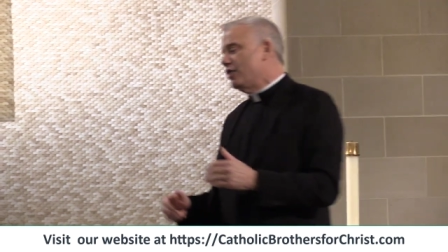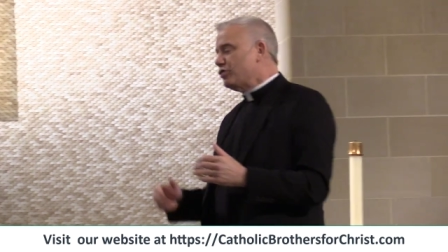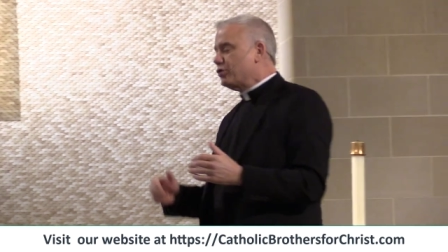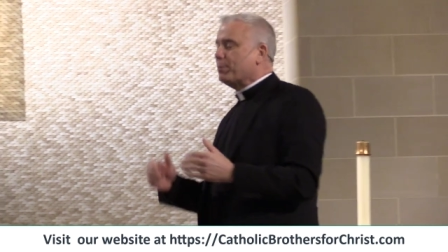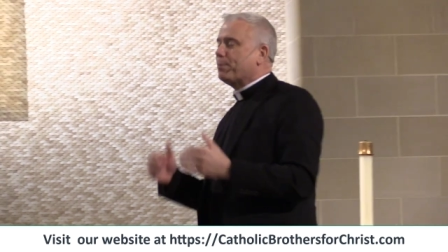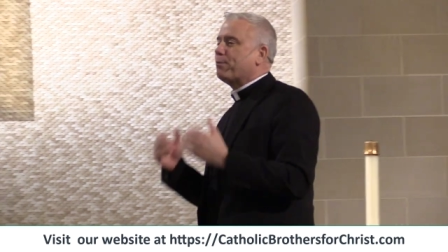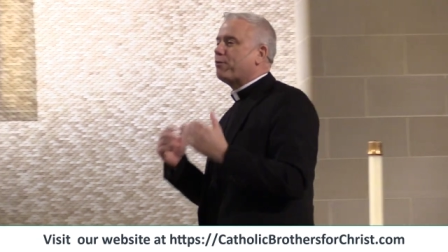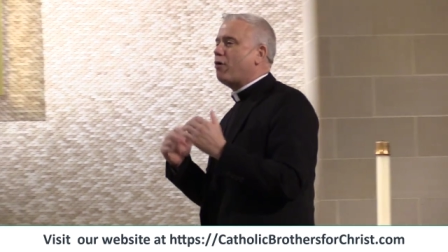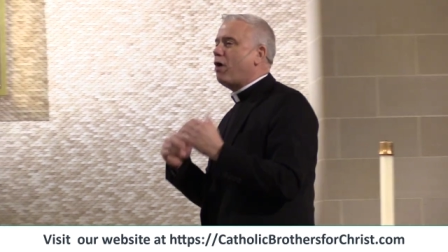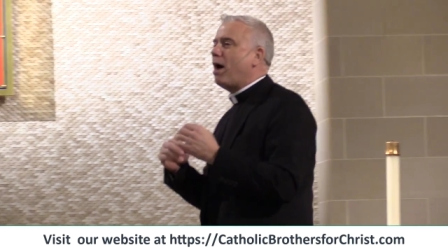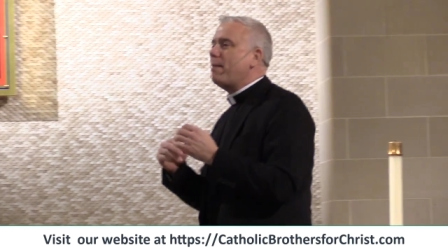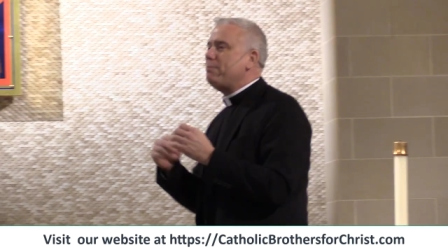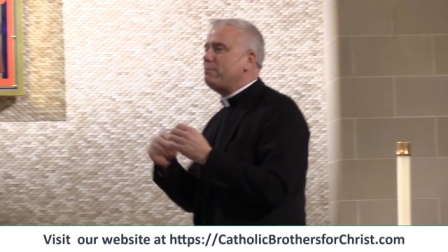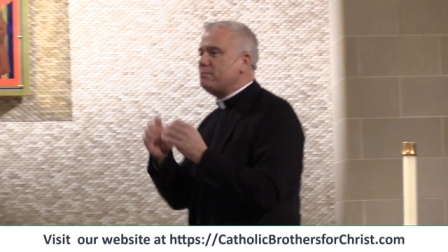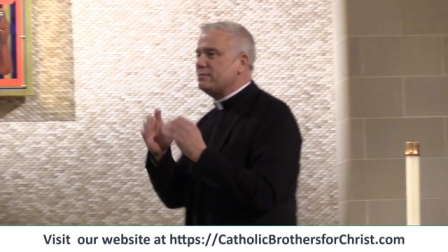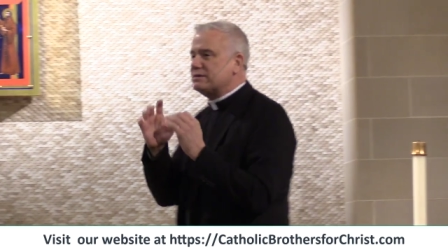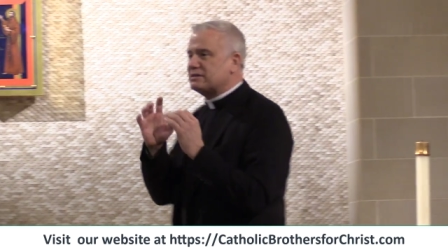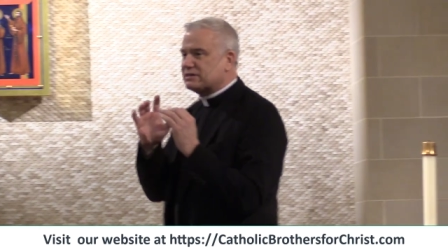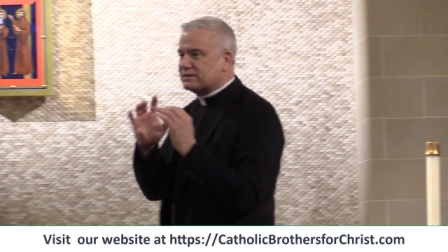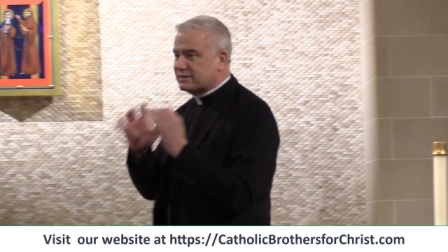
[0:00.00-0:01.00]
The
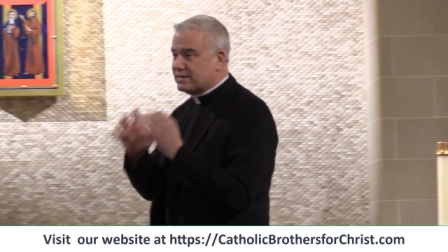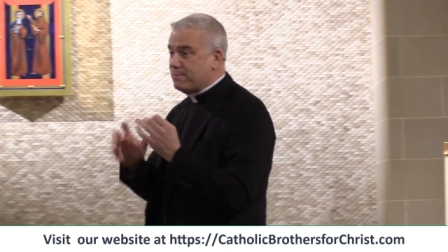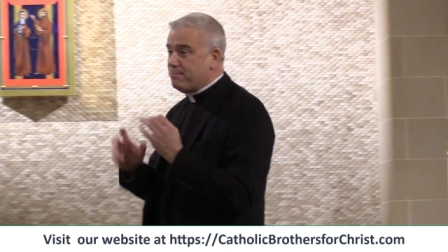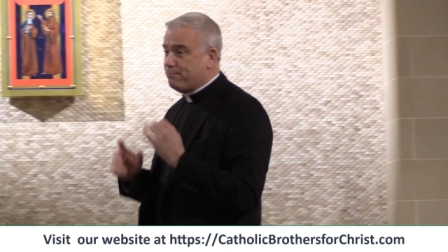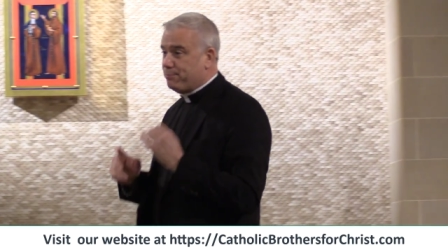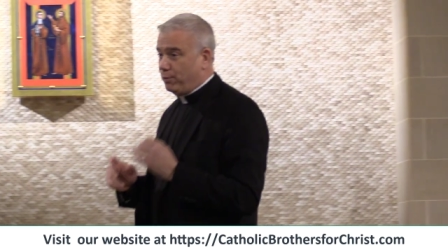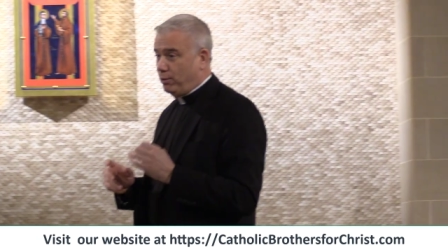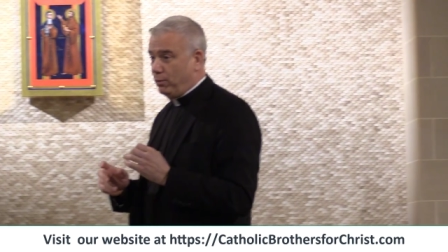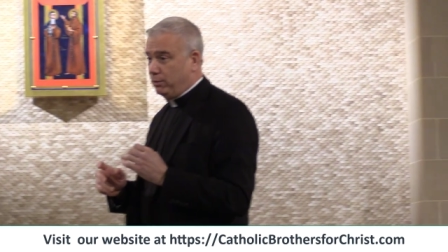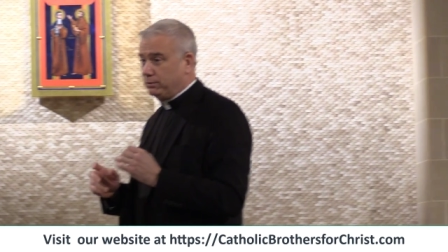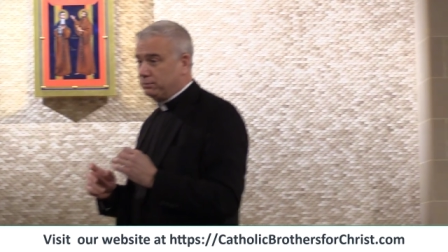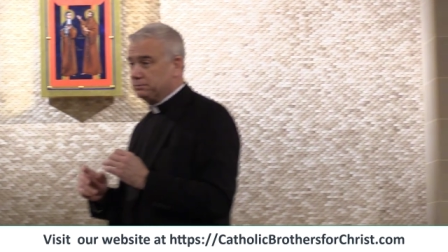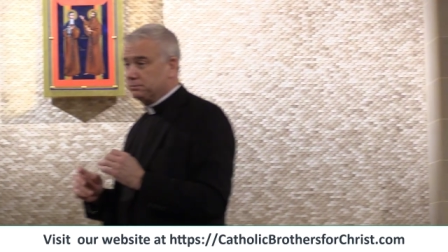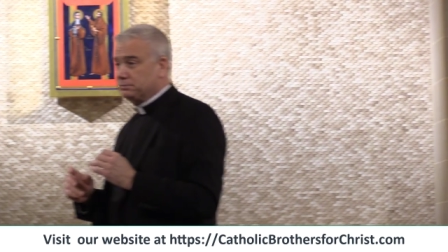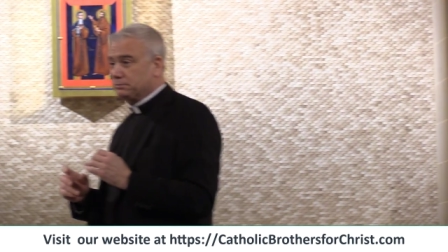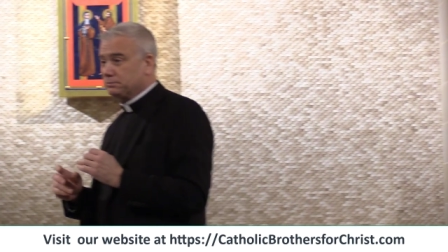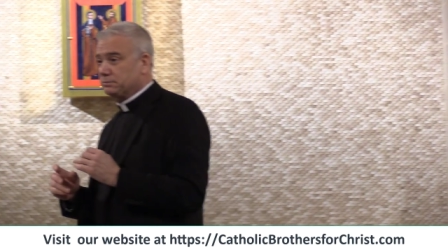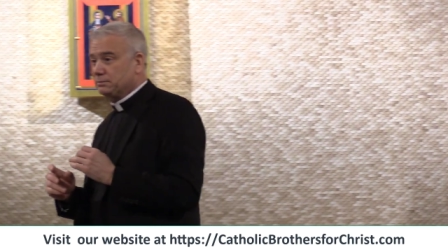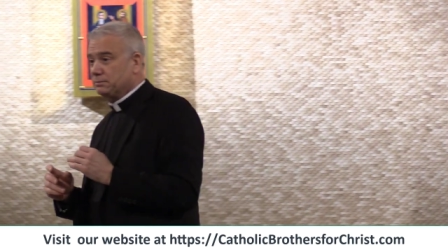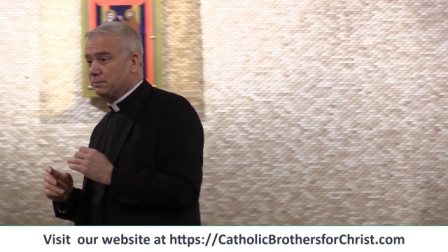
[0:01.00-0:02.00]
problem is simple
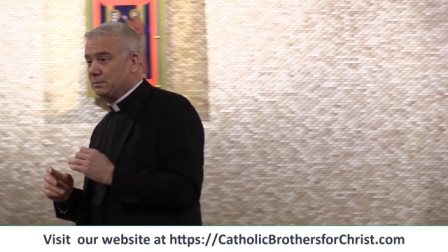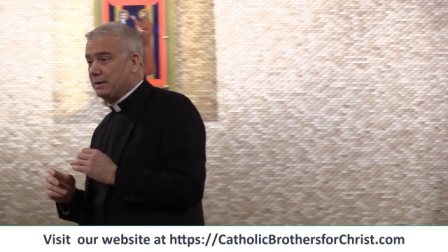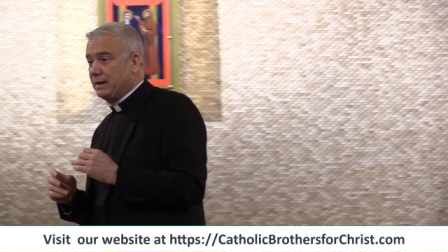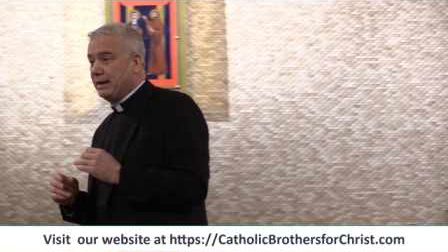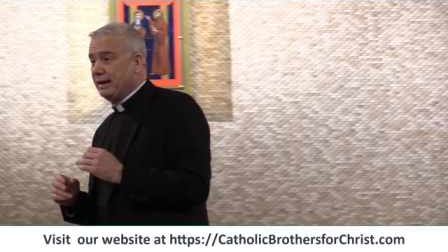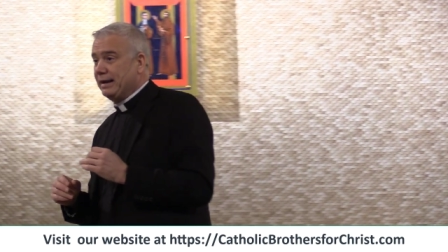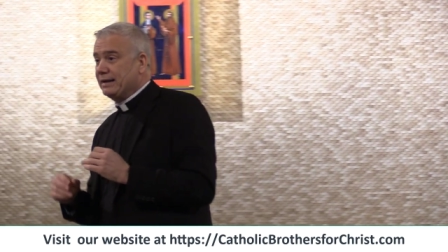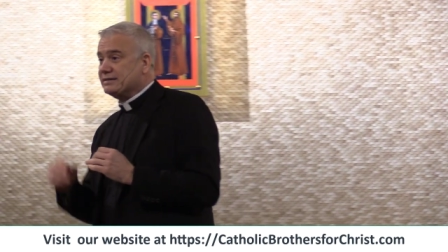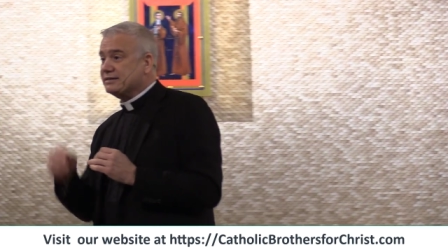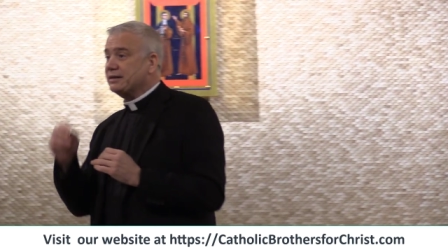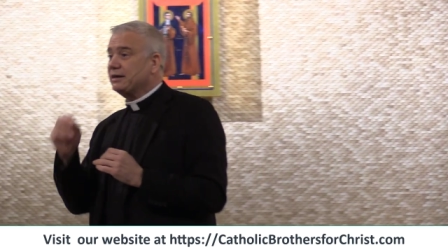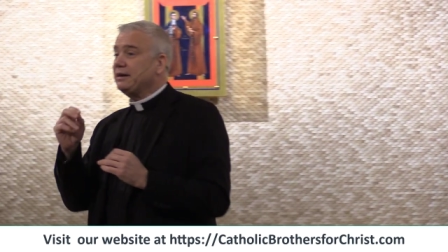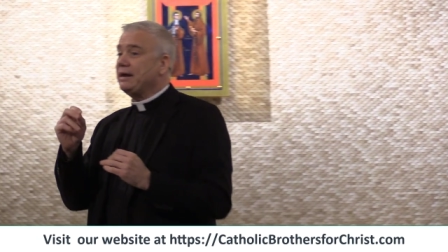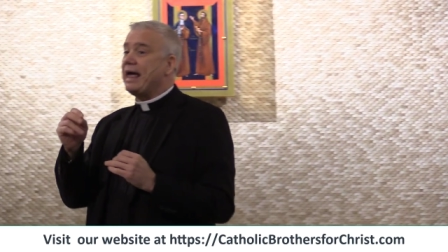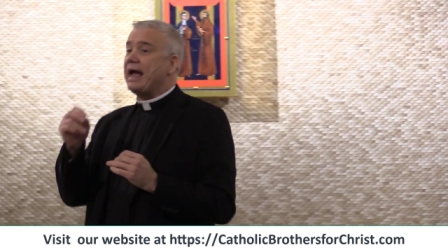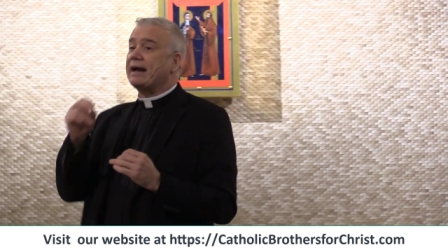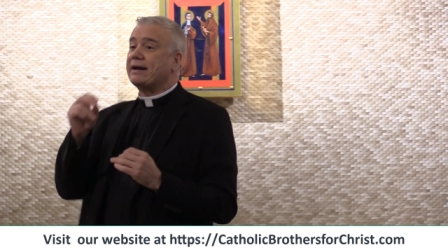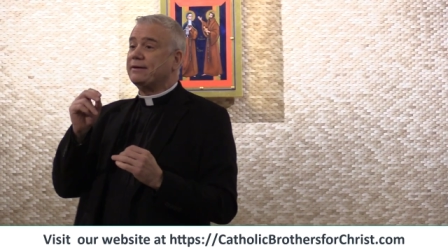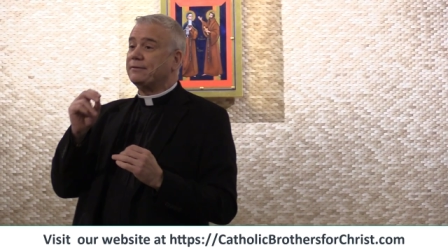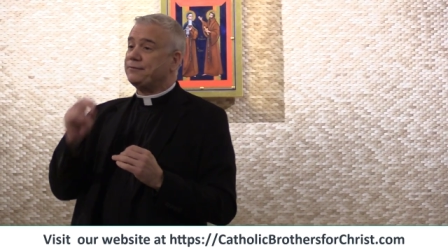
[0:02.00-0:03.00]
it's a
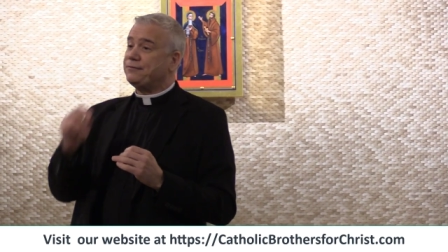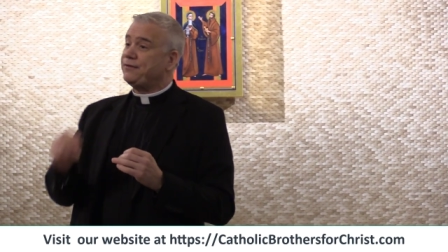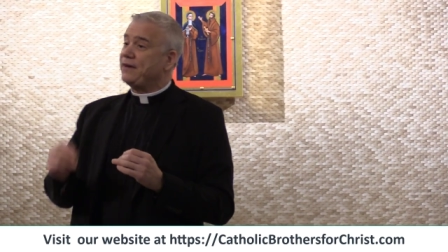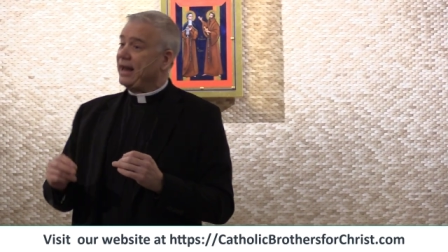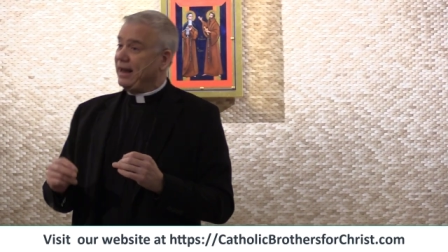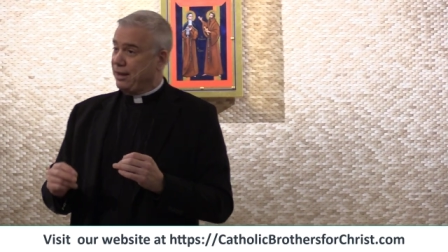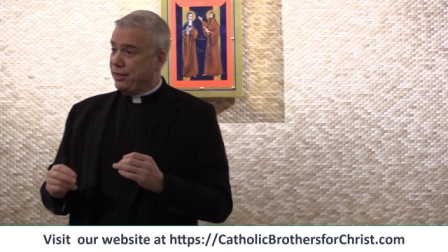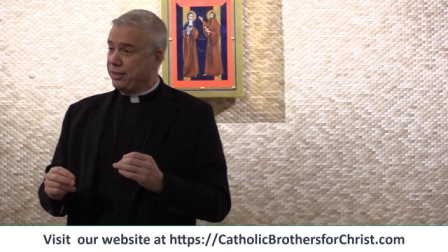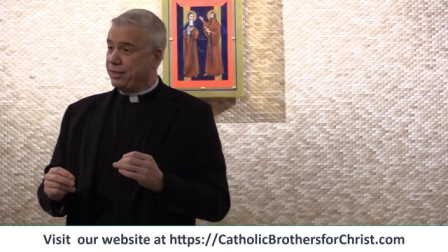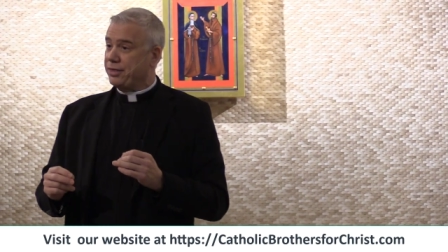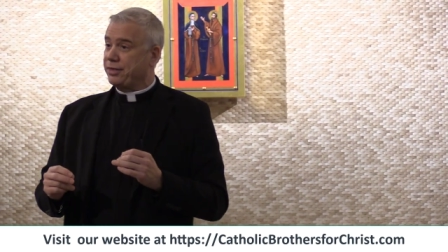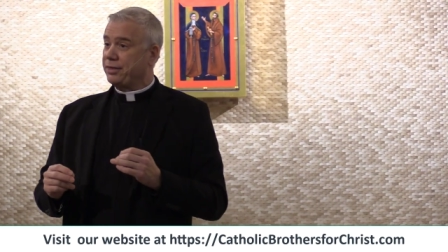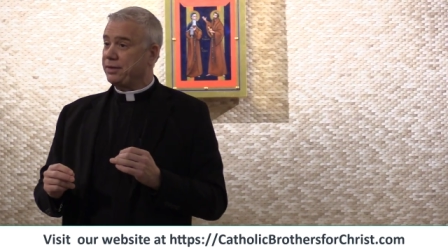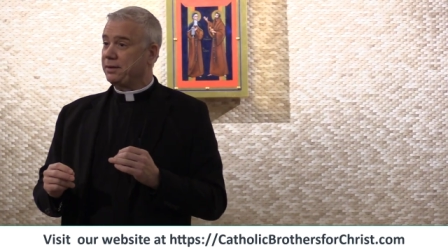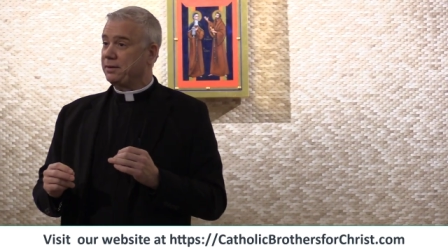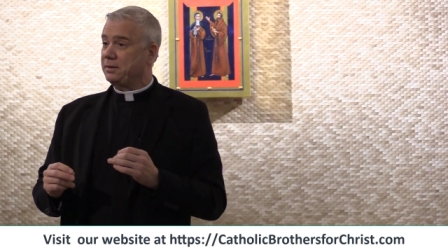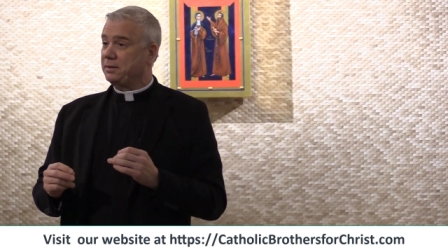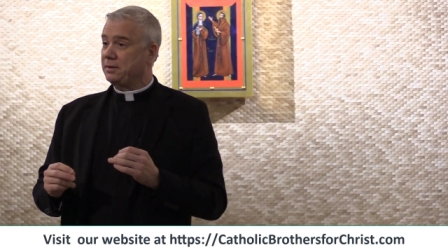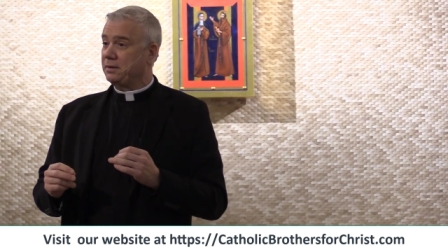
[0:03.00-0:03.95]
lack of faith.